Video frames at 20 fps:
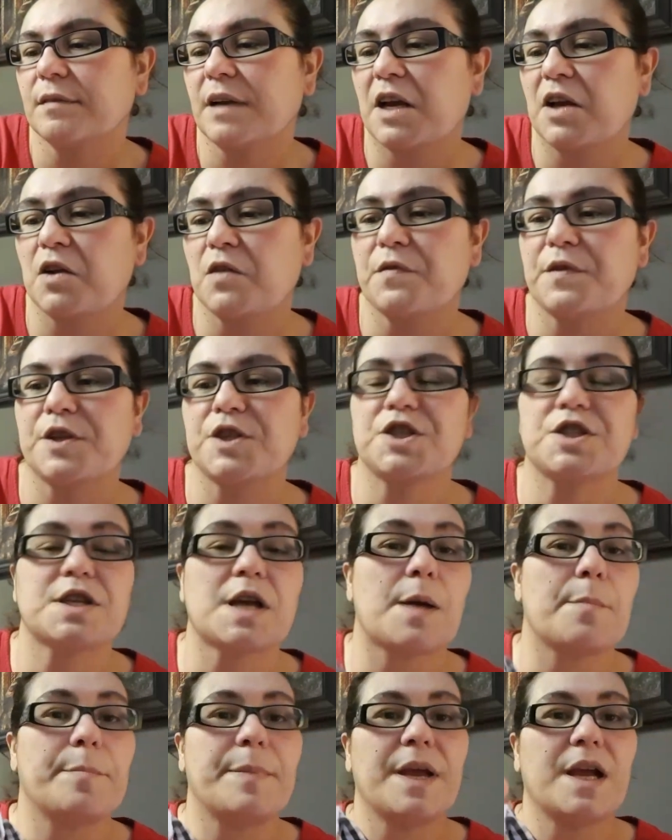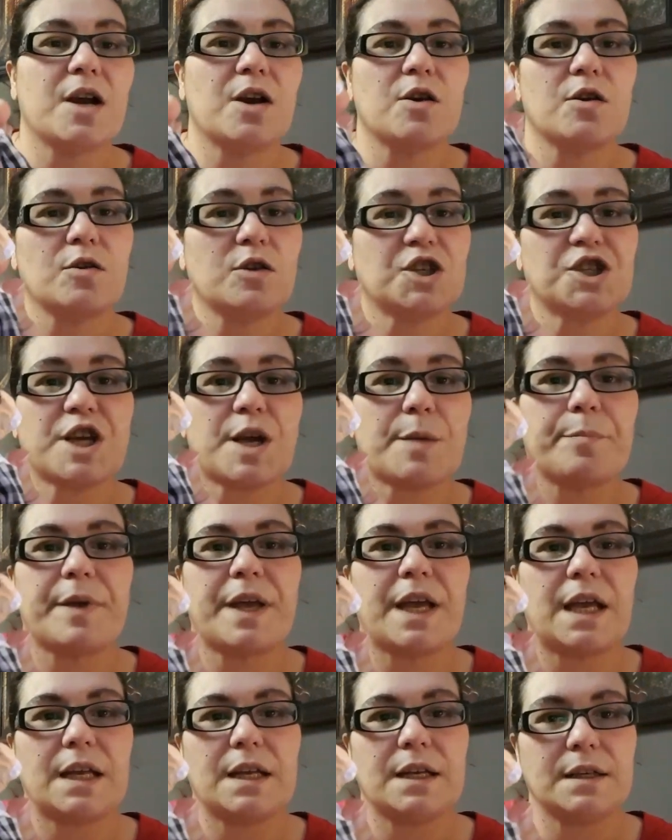I don't know if it's a beer,
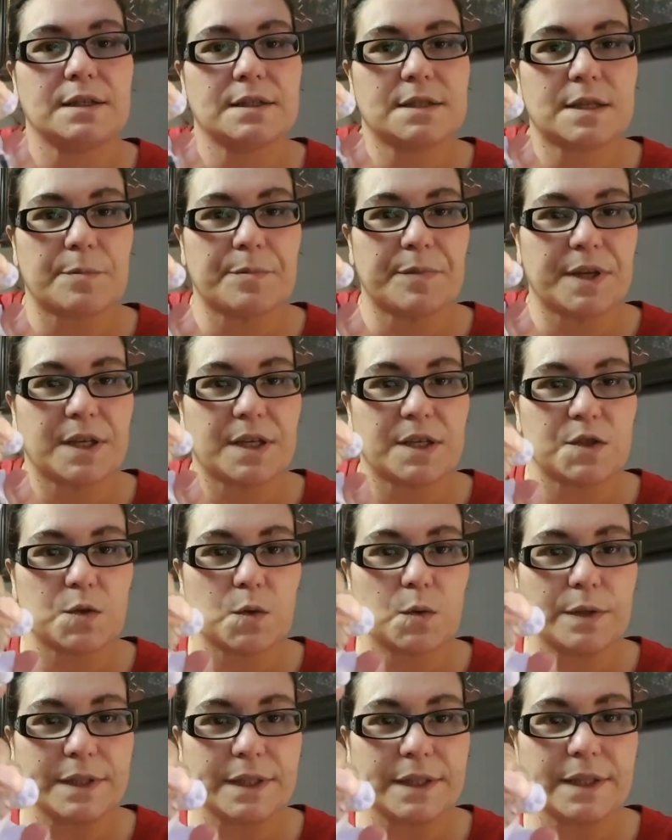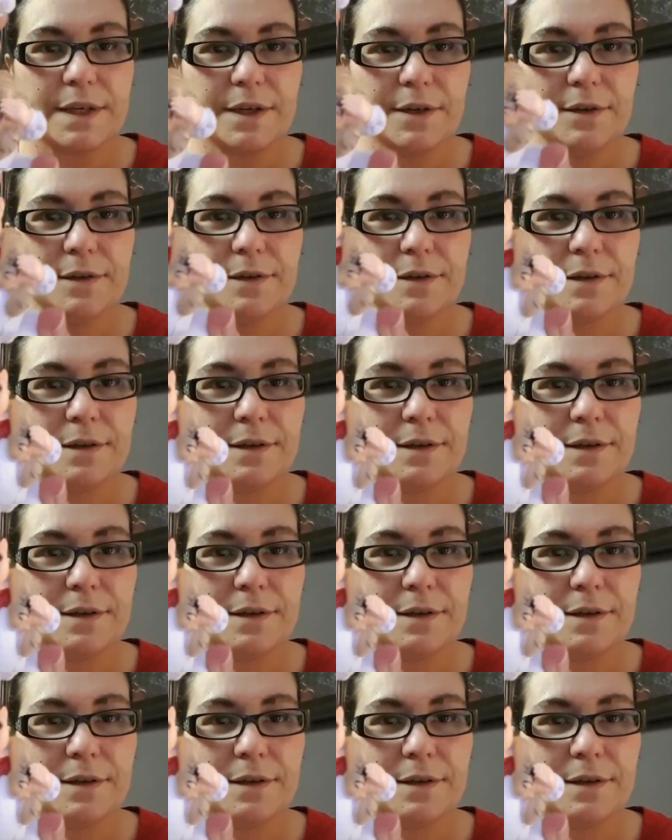champagne, something he's holding there.